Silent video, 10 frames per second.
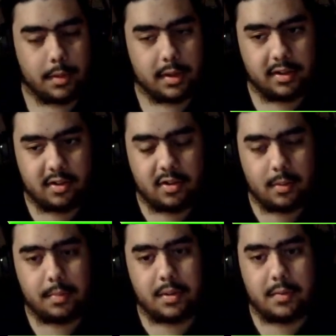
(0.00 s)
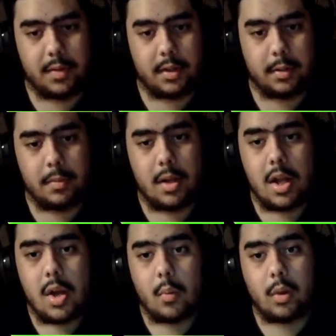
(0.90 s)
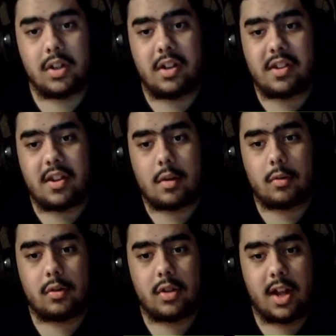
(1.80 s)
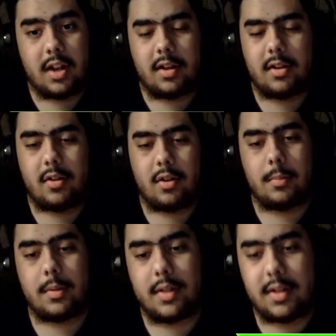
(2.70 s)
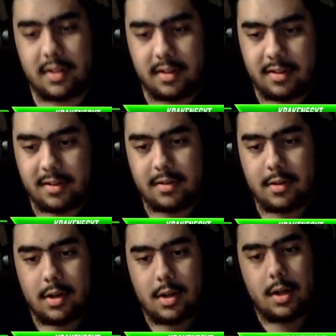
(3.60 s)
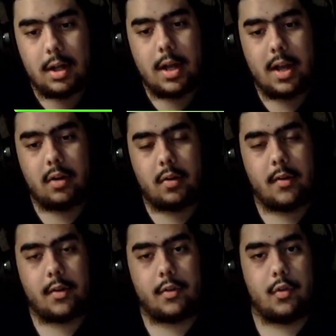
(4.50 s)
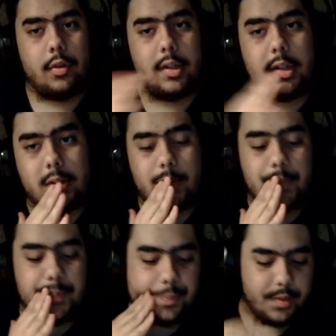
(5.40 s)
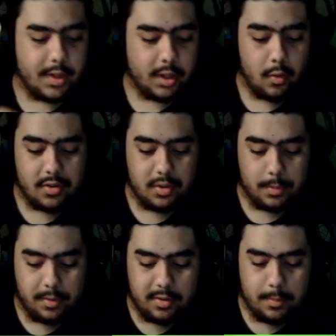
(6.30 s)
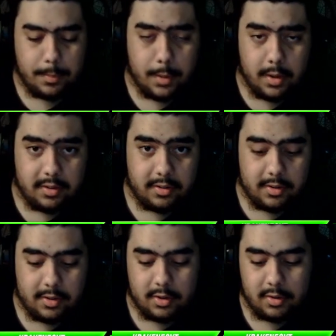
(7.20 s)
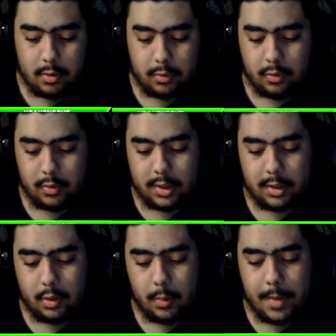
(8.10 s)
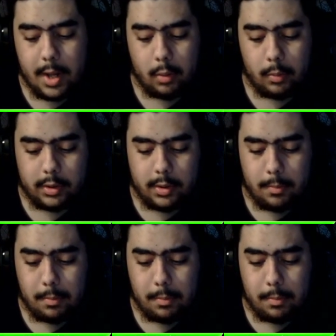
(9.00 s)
Like, this is complete random. One of these days, I'll turn the end into something like this, and I'll have to do like I'll actually put some bosses in here, and I'll do like a little battle with them.